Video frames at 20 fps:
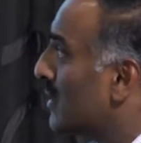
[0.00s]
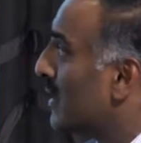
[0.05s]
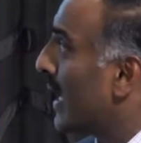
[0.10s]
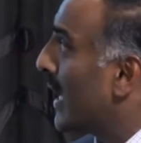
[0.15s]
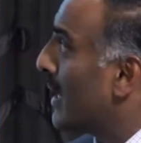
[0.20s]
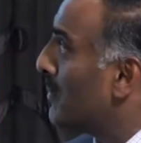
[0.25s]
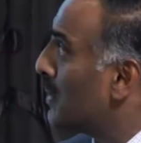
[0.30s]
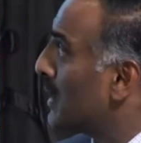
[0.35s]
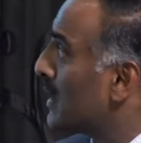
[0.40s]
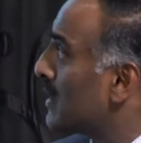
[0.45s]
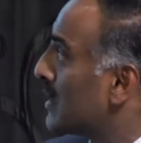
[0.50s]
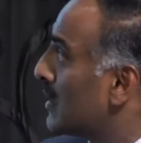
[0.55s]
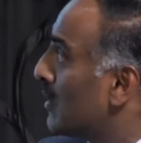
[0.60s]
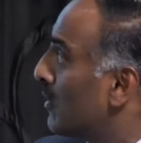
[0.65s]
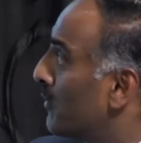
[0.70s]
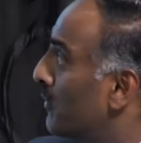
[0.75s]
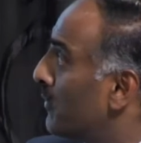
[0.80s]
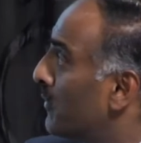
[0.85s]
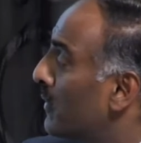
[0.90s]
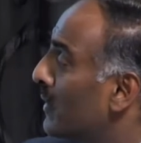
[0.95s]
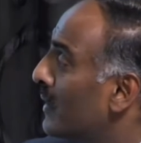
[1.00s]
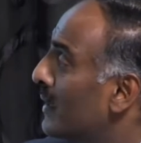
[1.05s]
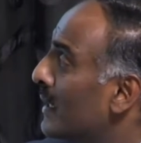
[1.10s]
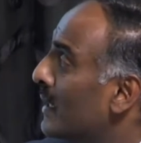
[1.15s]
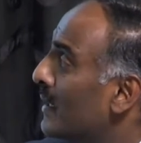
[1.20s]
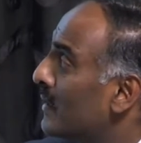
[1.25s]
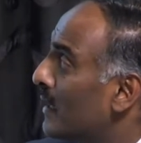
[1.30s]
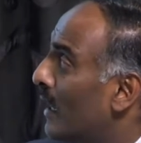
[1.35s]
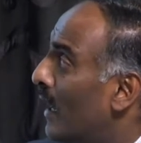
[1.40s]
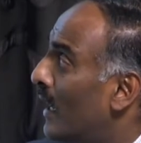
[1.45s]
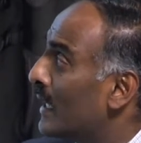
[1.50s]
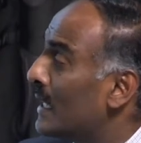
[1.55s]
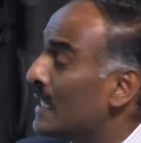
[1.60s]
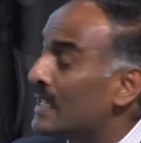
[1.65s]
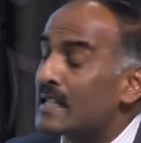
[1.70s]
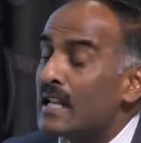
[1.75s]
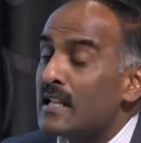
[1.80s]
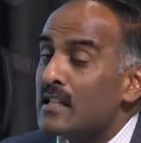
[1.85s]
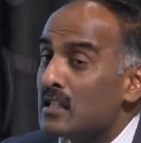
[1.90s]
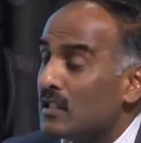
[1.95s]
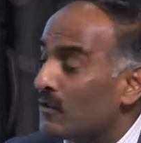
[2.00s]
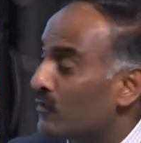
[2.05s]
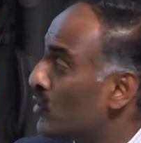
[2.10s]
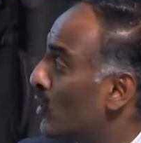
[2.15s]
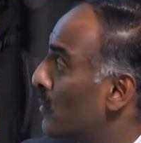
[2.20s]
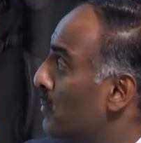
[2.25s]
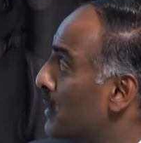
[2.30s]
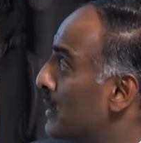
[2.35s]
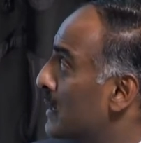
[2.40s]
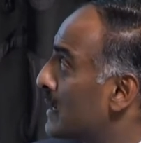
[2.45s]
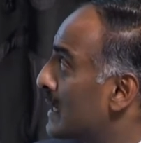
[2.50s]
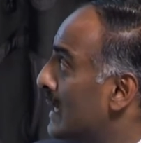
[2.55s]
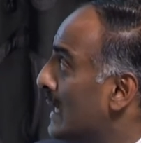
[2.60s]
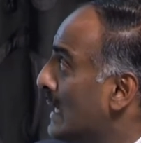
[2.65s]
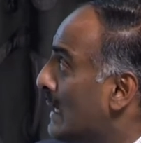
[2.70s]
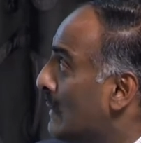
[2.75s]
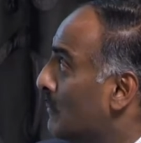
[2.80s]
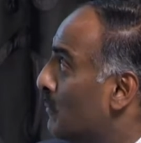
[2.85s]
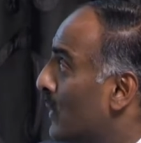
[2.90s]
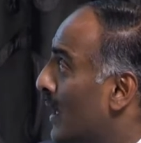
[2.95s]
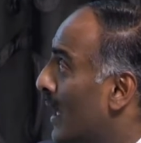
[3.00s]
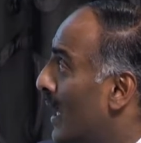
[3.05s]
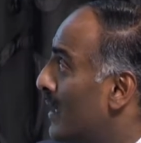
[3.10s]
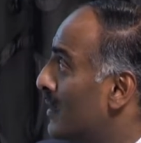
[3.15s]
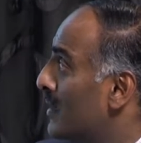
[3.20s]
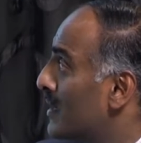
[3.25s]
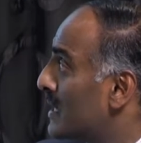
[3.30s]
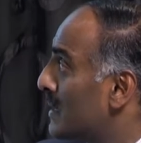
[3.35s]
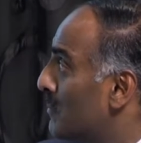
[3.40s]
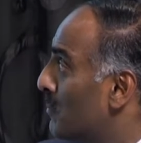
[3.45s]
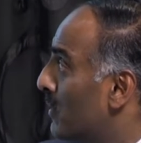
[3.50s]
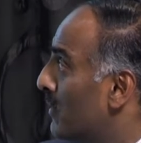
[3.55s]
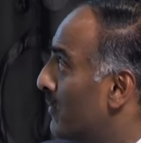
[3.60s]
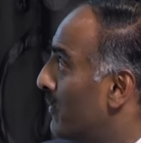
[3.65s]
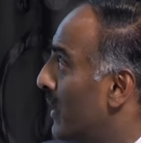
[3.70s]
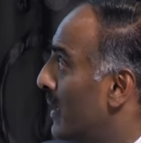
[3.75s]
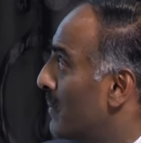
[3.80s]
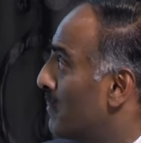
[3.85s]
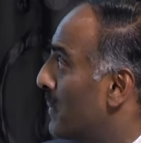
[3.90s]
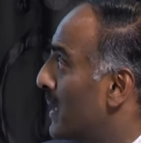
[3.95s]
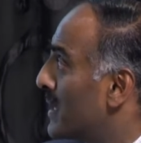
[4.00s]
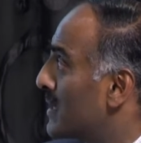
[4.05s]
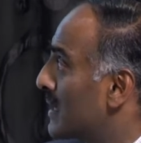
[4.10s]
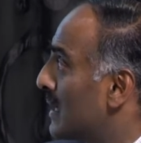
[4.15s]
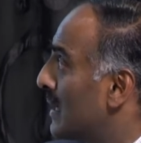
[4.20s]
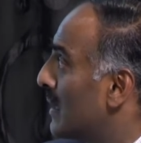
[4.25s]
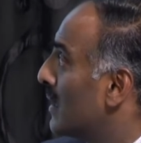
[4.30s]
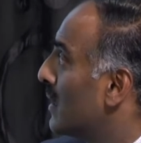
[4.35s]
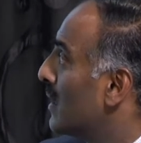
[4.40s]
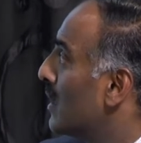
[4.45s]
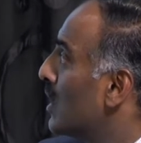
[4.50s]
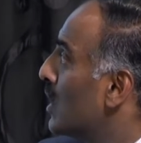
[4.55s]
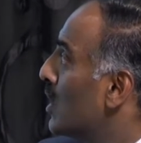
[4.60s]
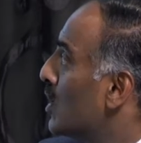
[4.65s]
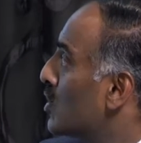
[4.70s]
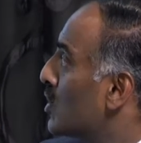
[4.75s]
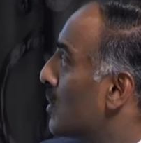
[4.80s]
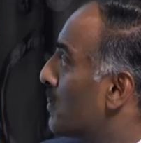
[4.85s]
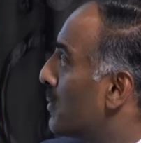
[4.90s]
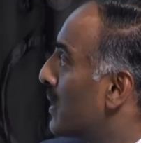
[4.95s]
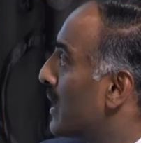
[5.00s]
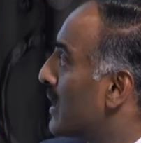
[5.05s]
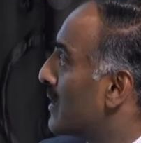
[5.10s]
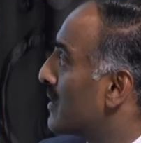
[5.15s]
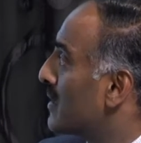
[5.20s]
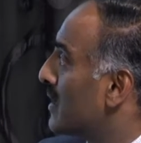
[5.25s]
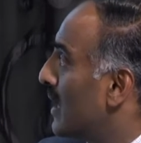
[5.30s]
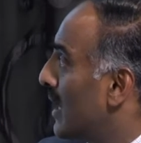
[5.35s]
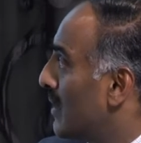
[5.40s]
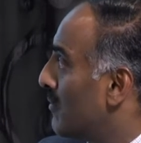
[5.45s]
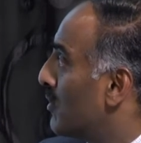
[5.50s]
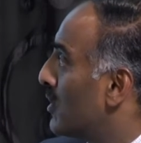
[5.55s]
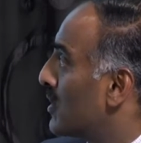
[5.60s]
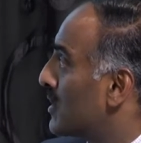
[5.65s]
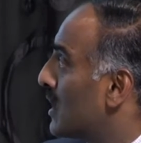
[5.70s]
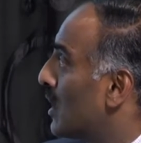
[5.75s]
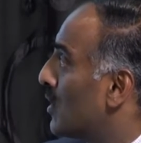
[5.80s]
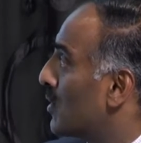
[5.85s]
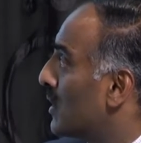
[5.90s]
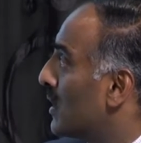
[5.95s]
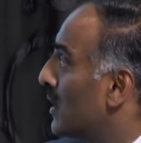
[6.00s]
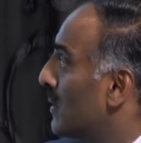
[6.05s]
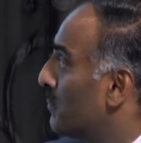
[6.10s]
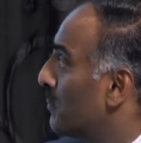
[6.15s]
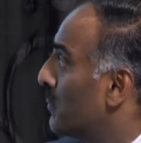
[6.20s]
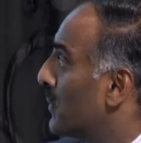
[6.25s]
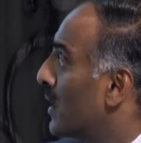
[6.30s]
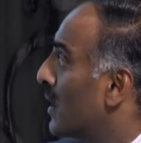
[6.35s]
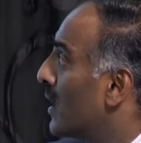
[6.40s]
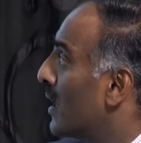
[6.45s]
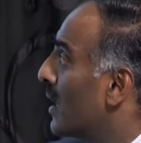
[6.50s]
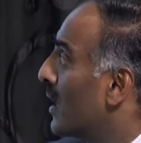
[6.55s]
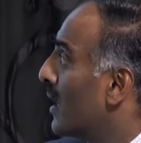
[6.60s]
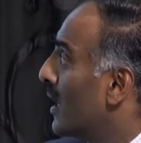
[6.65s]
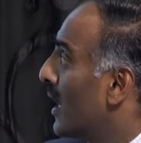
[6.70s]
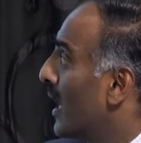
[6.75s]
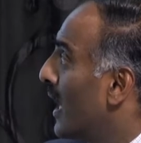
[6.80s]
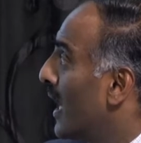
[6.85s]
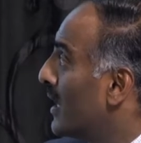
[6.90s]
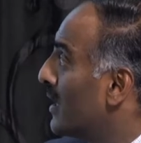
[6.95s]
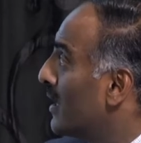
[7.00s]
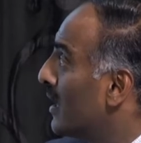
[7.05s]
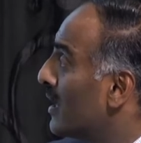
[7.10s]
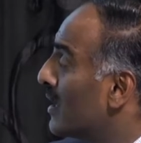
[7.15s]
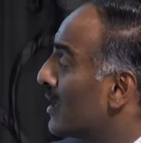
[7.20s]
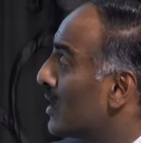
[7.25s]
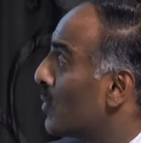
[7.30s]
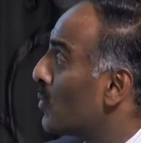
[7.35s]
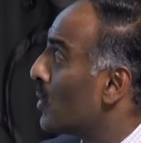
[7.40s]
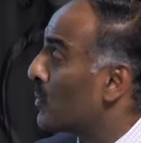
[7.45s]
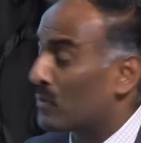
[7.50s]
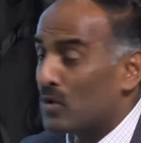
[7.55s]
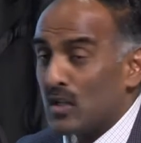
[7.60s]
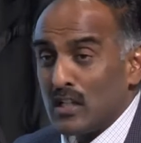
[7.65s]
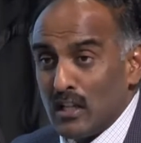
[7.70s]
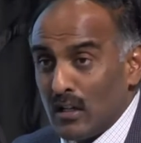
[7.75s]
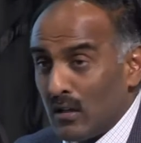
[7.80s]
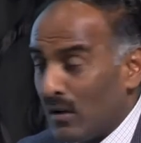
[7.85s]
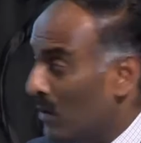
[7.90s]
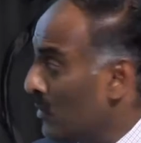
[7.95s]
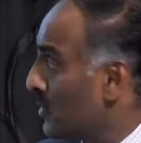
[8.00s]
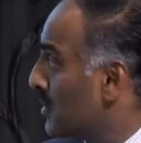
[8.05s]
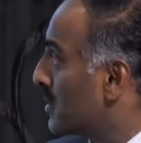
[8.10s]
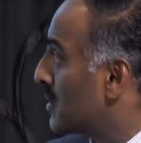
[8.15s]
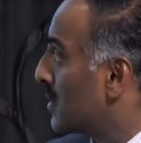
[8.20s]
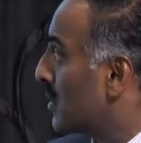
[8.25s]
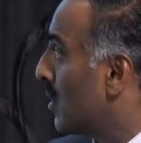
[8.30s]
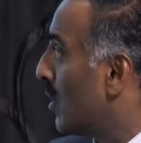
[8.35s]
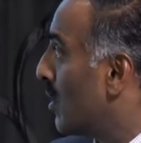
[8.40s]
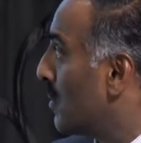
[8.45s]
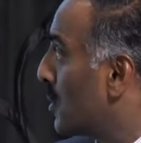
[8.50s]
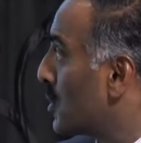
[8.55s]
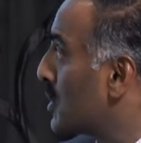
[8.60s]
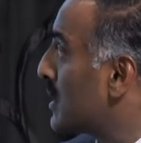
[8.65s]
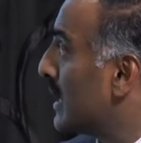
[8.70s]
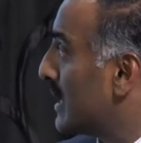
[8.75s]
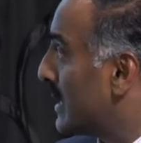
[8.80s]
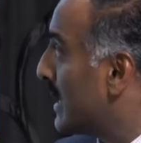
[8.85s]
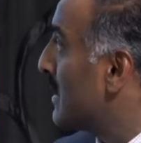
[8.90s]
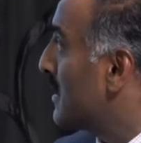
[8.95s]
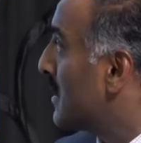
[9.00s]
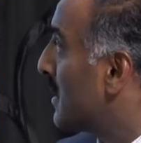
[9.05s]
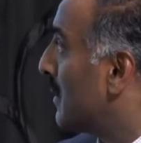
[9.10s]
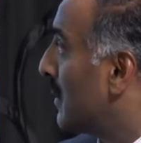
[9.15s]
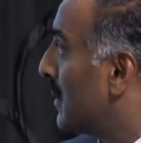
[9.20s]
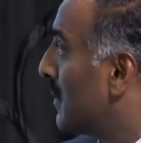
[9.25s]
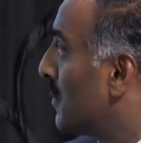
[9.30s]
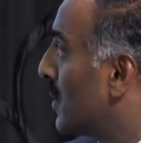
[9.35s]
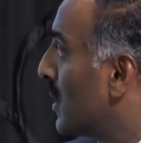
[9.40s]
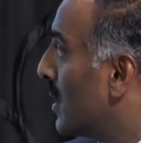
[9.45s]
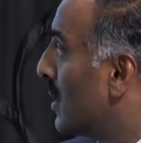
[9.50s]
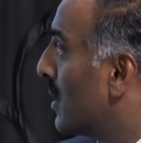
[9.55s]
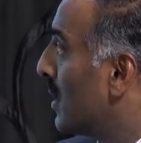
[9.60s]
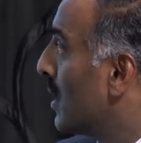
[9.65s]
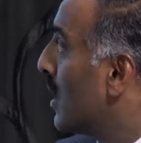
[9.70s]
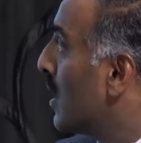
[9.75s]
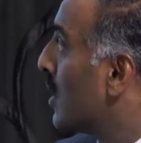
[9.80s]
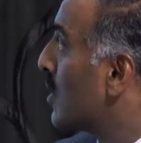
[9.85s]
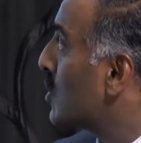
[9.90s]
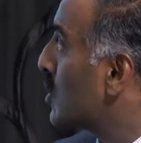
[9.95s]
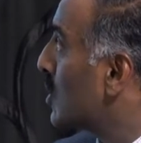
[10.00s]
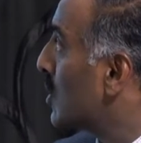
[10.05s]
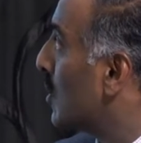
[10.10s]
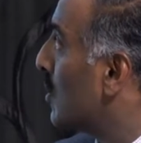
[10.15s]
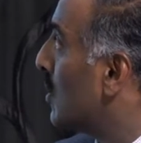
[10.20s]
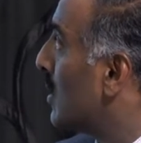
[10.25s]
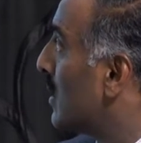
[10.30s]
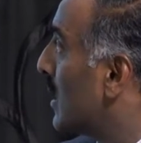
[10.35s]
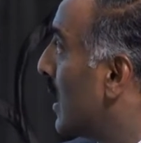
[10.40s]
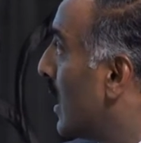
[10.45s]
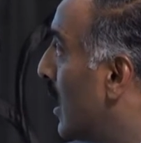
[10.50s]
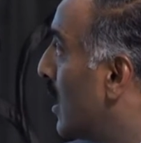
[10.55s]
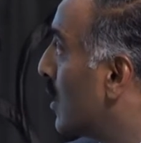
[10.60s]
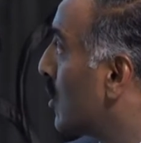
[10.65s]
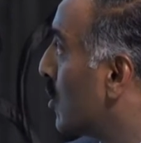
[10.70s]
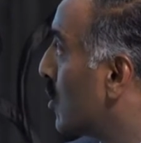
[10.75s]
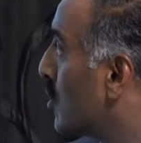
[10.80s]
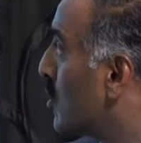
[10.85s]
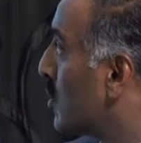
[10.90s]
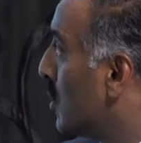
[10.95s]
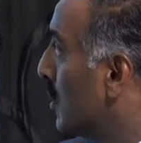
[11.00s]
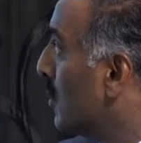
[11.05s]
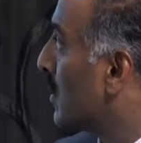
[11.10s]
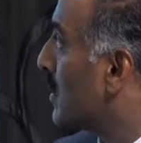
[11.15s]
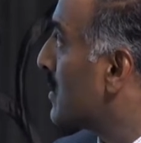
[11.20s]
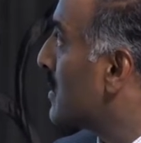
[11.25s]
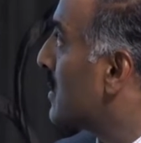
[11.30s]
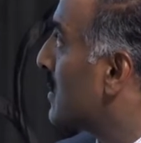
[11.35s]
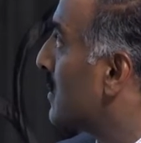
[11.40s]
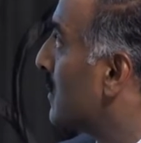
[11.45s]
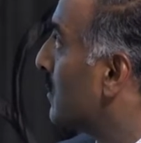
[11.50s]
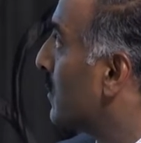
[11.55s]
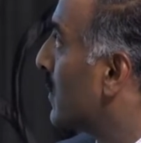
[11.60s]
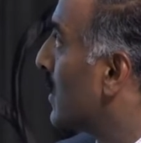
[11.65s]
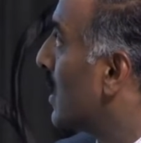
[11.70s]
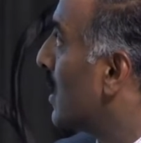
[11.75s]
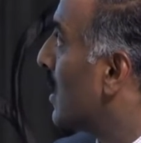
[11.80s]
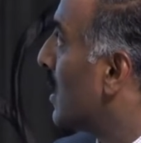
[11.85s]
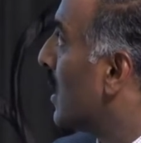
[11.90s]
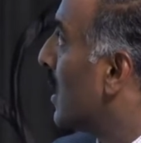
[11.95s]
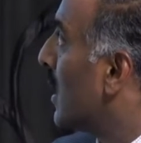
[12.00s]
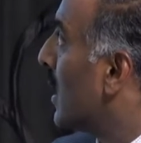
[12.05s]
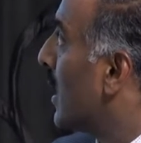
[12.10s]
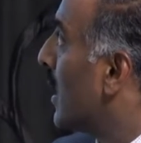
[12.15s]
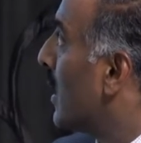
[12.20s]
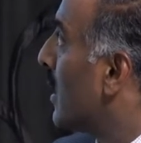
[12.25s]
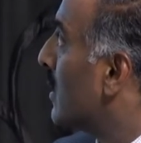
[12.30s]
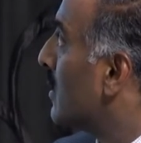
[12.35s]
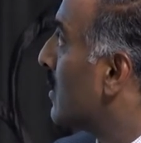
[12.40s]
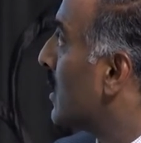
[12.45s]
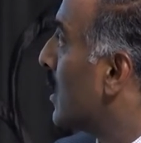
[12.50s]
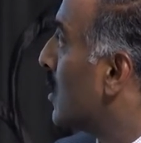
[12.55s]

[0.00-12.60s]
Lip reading: the ability of the highly sensitive troponin T and the simplified PESI to predict an adverse outcome. And they were pretty close, almost identical. So they are good tools. They